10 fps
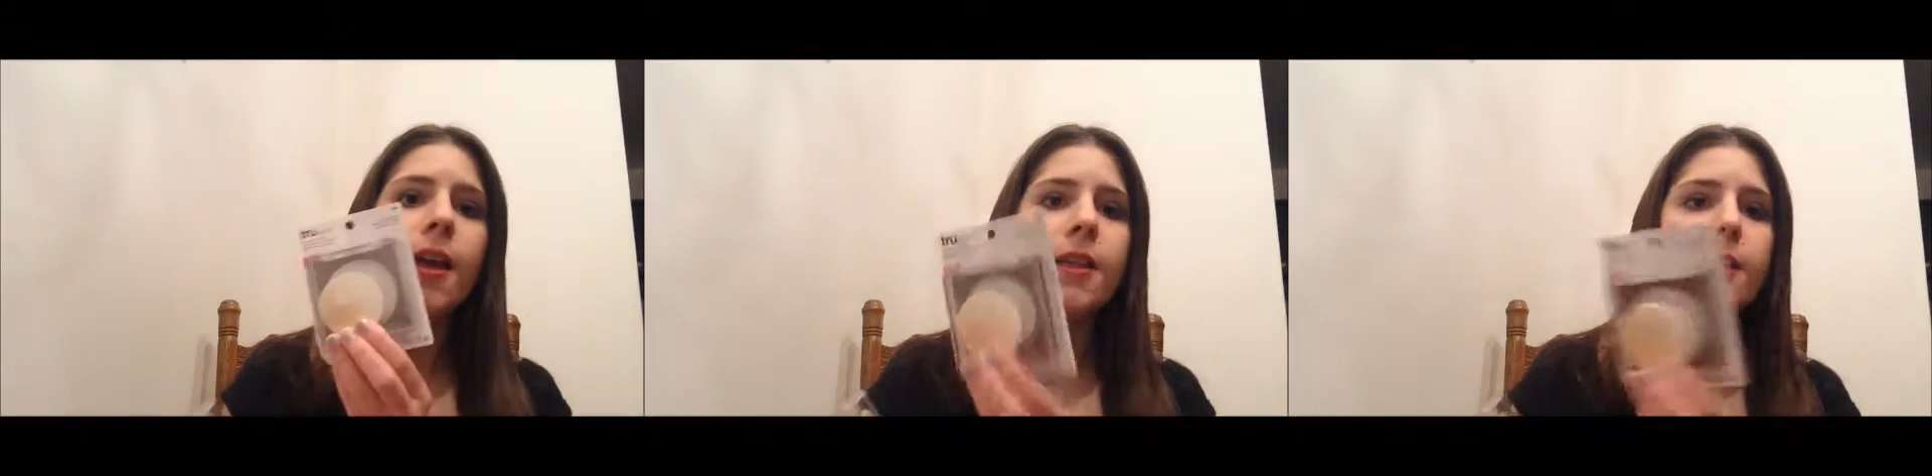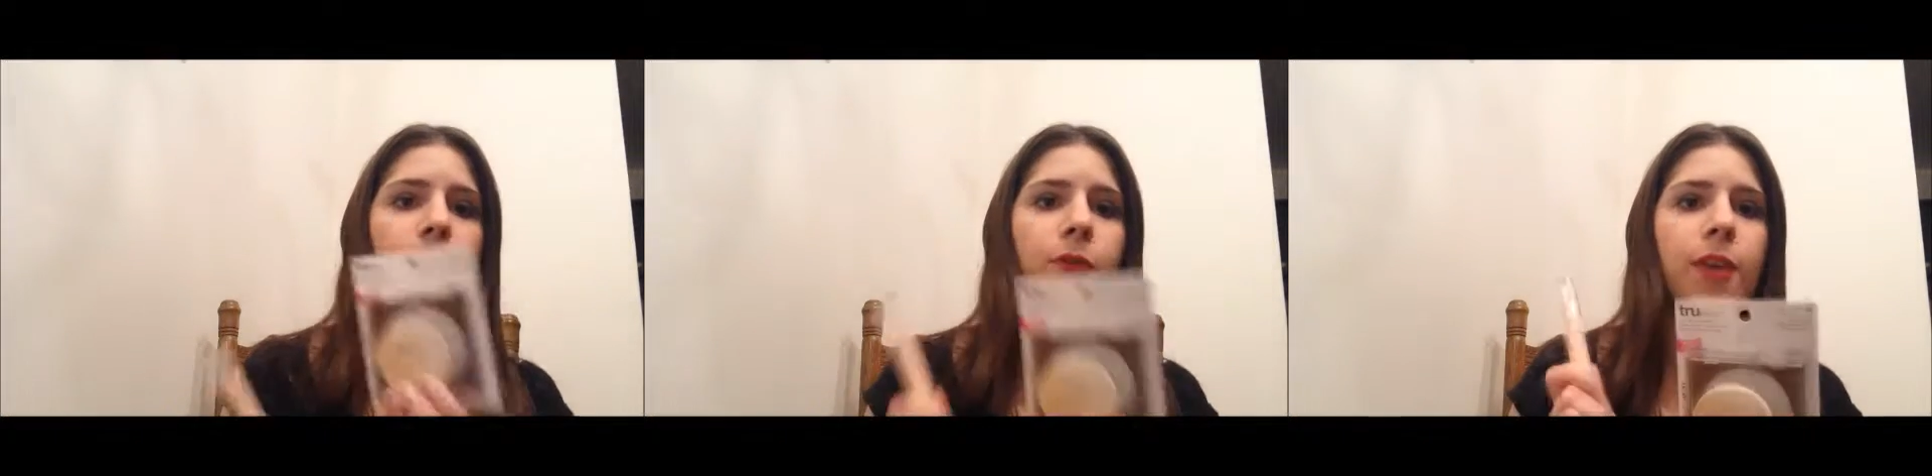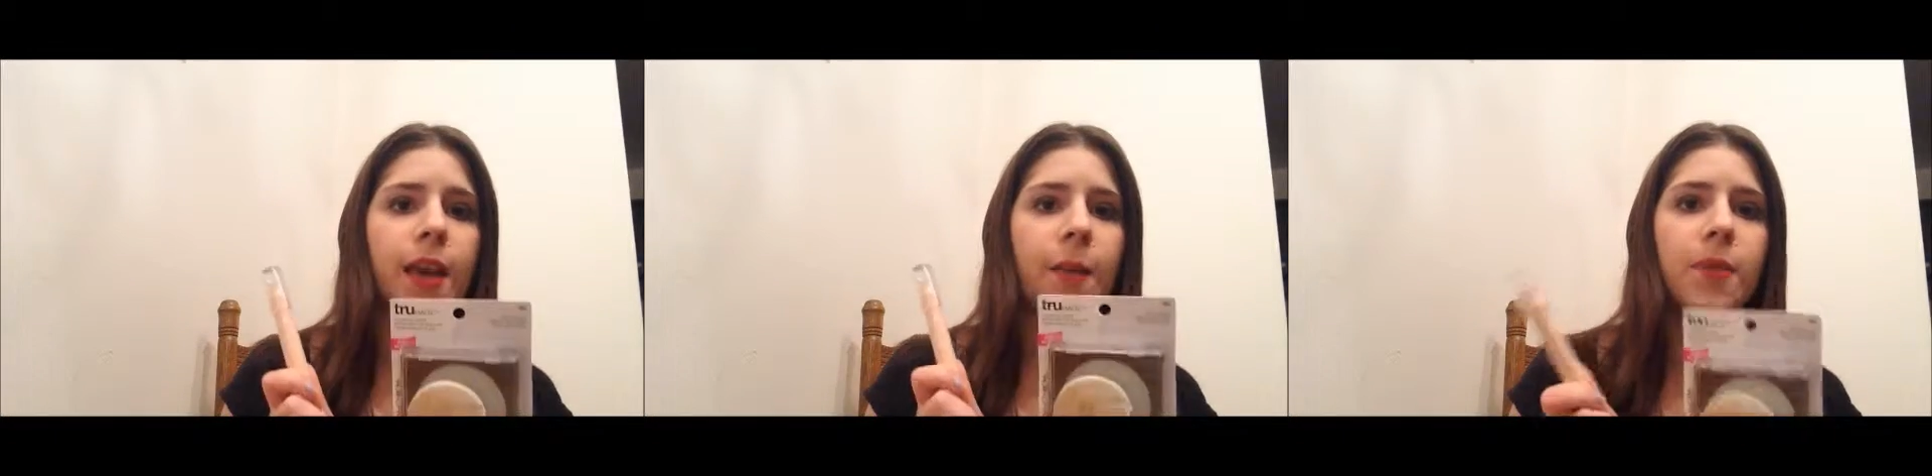It
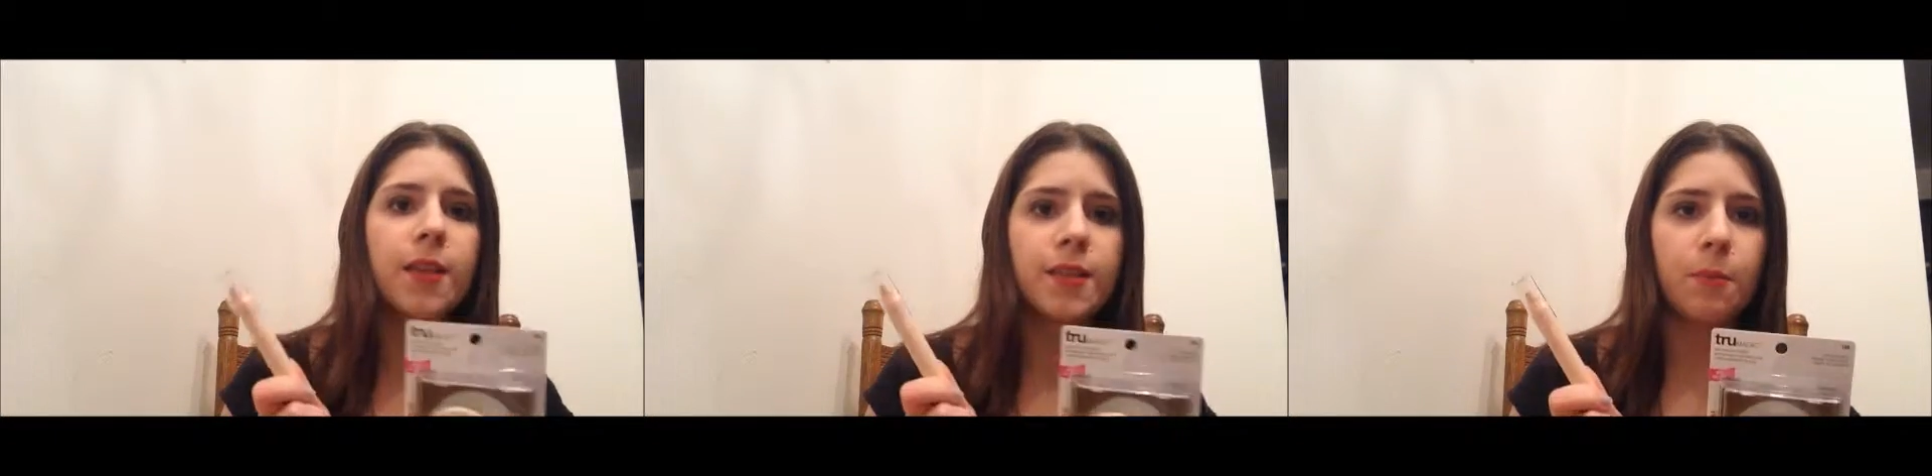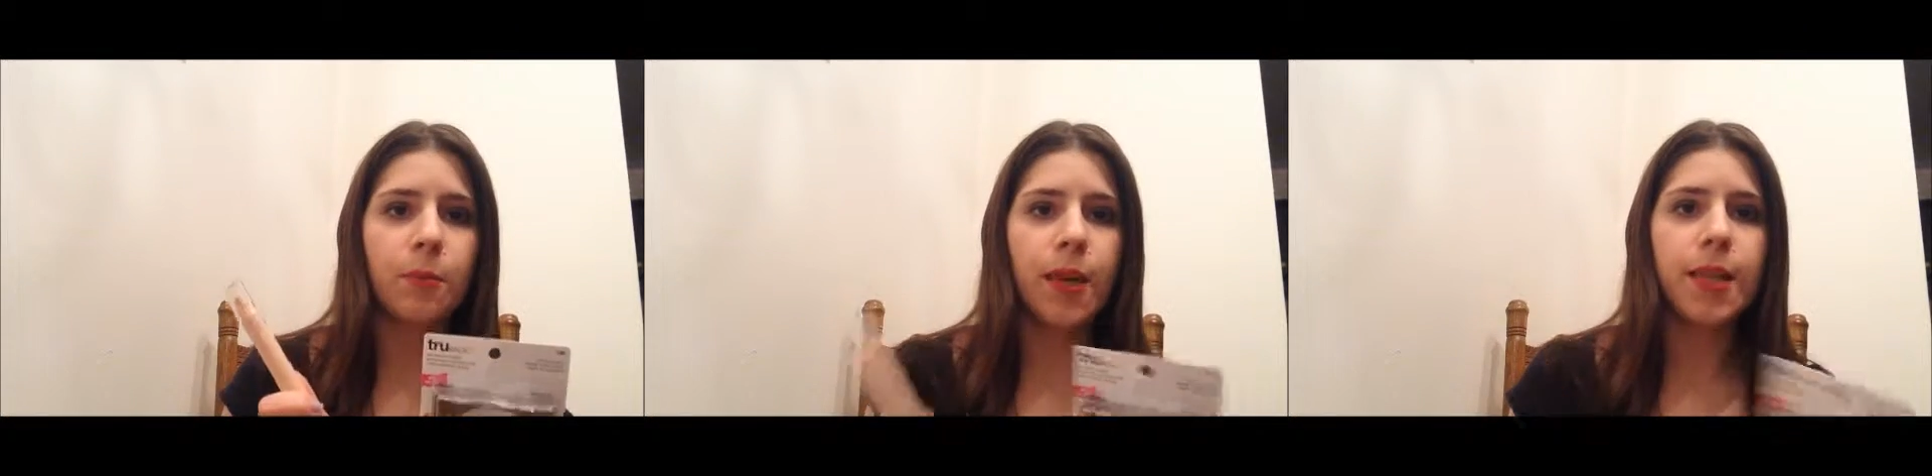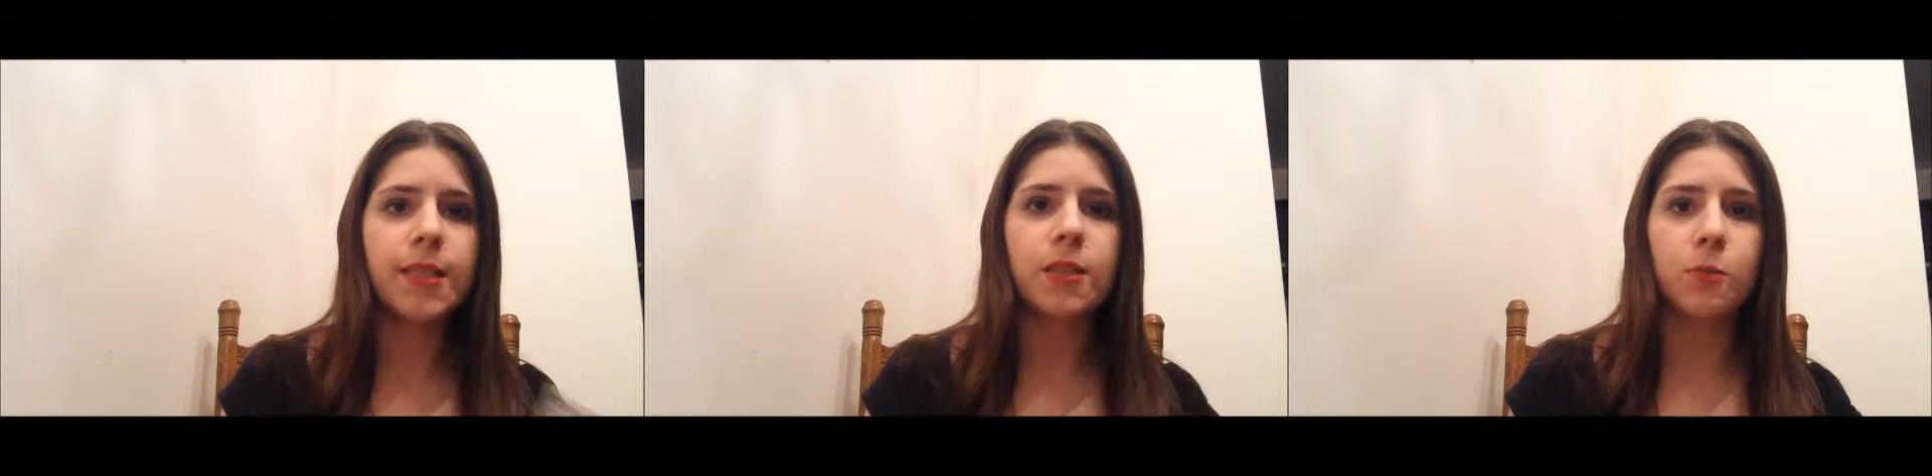definitely kept this in place,